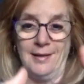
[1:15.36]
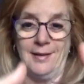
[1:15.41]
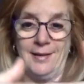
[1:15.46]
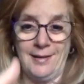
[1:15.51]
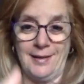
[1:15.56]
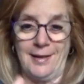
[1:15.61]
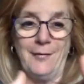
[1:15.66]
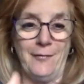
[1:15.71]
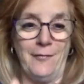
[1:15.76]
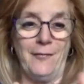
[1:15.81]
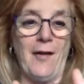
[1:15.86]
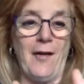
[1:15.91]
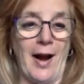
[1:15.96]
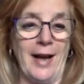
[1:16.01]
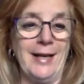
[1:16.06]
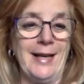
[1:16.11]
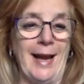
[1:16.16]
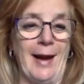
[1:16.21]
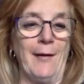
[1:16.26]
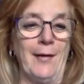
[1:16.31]
can
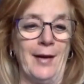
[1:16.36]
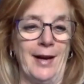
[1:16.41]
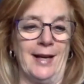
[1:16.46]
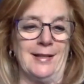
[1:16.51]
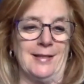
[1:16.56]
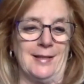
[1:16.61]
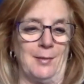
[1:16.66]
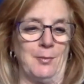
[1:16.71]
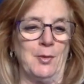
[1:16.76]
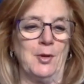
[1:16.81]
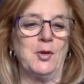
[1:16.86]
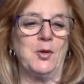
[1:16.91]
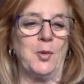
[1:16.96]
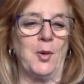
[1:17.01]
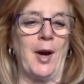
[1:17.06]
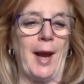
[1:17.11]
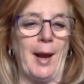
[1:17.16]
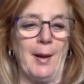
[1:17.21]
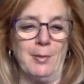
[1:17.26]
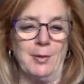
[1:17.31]
find areas in which we're
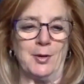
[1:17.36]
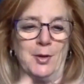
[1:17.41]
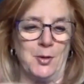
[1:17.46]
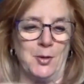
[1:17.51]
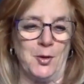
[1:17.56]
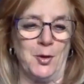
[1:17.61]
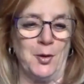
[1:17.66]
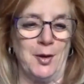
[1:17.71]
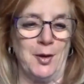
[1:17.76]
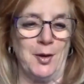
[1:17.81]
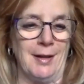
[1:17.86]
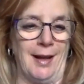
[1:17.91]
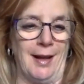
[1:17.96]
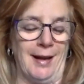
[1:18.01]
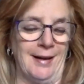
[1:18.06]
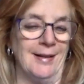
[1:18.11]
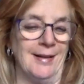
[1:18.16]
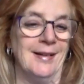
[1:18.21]
able to circulate.